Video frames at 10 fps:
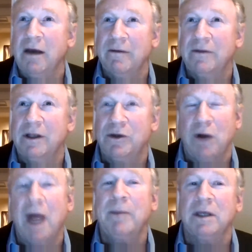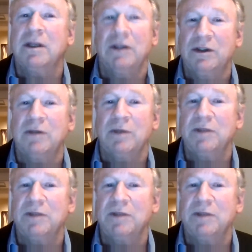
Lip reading: of the drop in consumer